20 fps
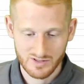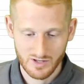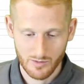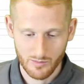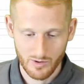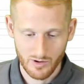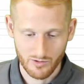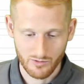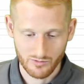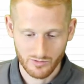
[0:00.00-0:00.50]
So I'm
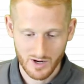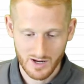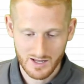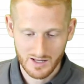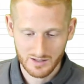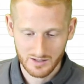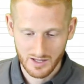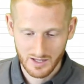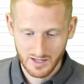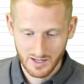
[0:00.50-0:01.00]
gonna right
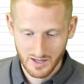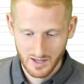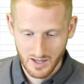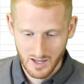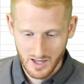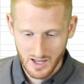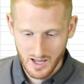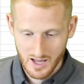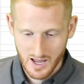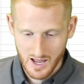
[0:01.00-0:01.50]
click,
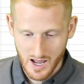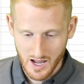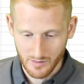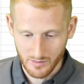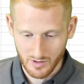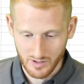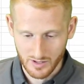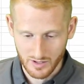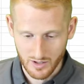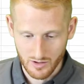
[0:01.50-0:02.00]
I'm
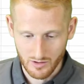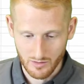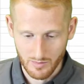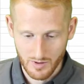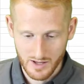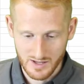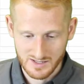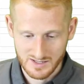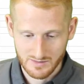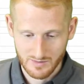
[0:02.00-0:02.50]
going to go to
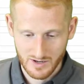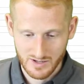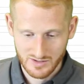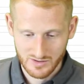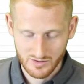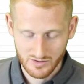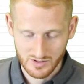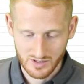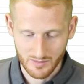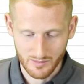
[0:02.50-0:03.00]
paste
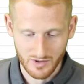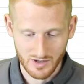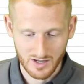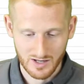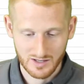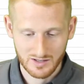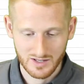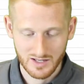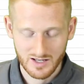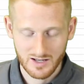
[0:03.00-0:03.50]
special, and I'm going to
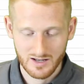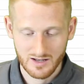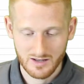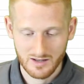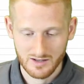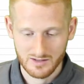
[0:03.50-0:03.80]
click,